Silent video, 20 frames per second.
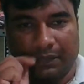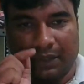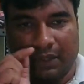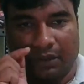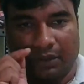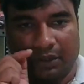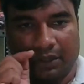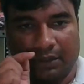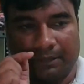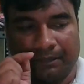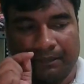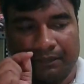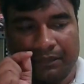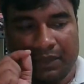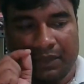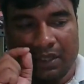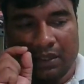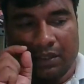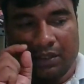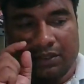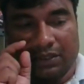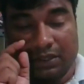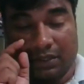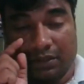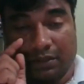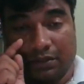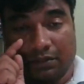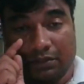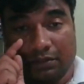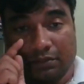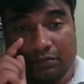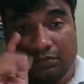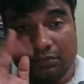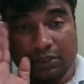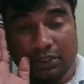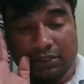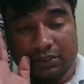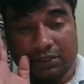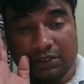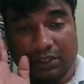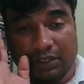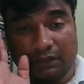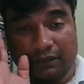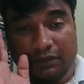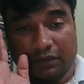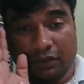Okay, so Steve